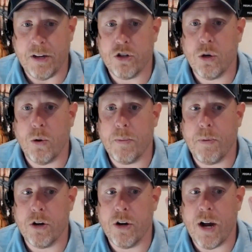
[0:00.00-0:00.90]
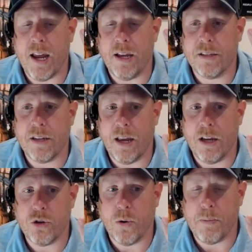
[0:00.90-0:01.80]
showing partner, ISA,
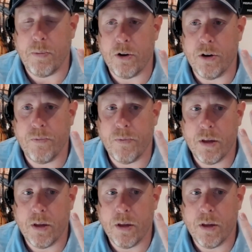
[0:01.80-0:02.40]
showing partner.